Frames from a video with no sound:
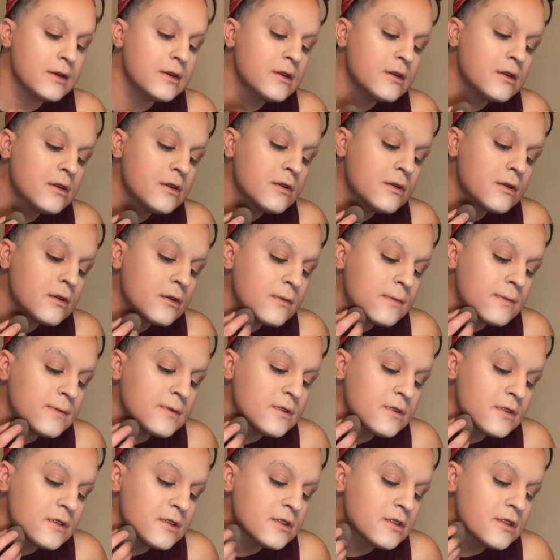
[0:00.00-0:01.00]
You
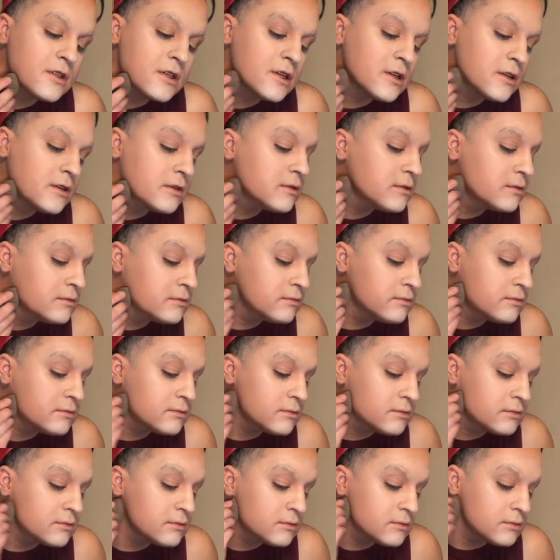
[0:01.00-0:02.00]
almost,
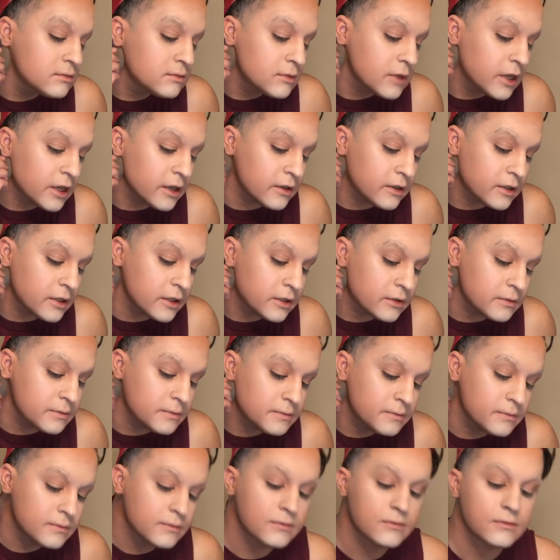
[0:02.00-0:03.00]
I don't know.
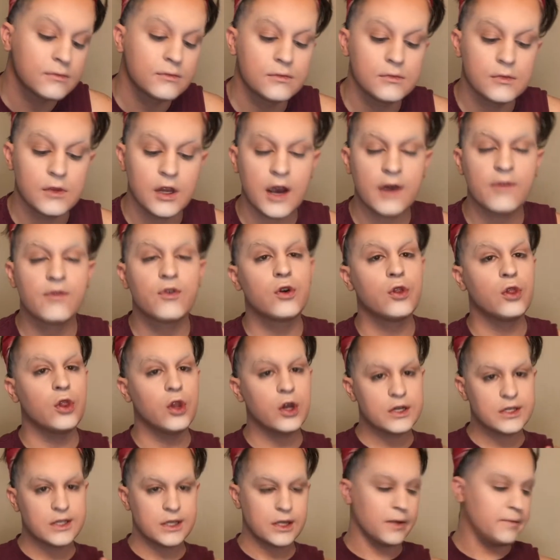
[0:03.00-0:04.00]
Everyone
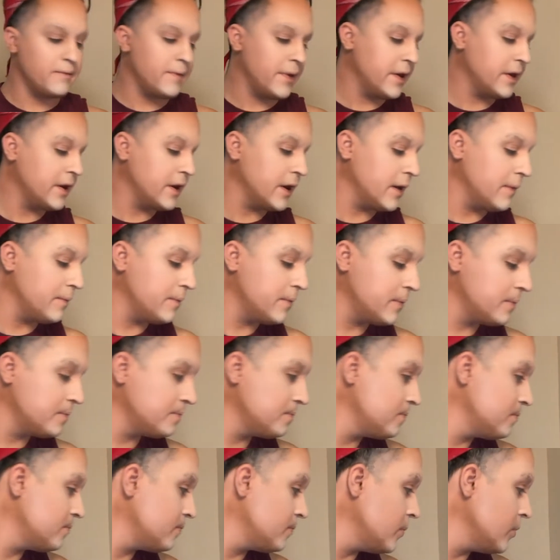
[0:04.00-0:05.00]
looks at the makeup.
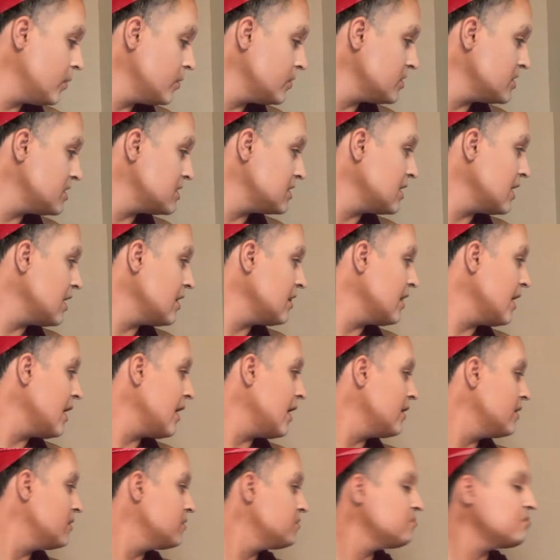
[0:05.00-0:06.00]
We'll just say
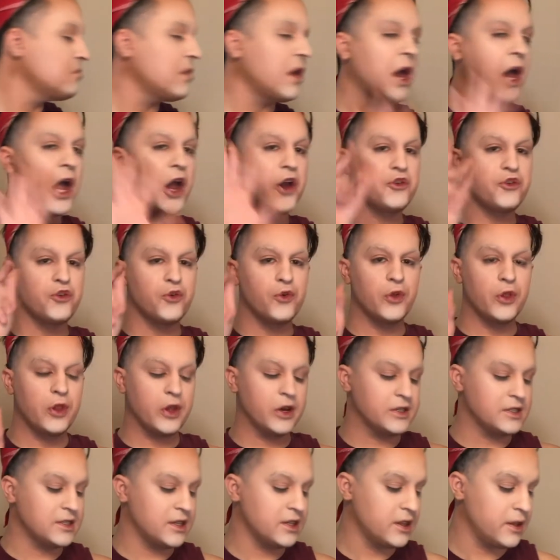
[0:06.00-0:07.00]
that. Everyone
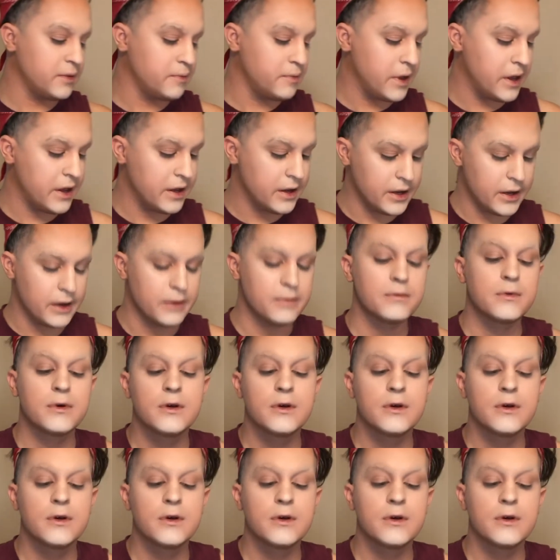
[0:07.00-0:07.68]
looks at the makeup.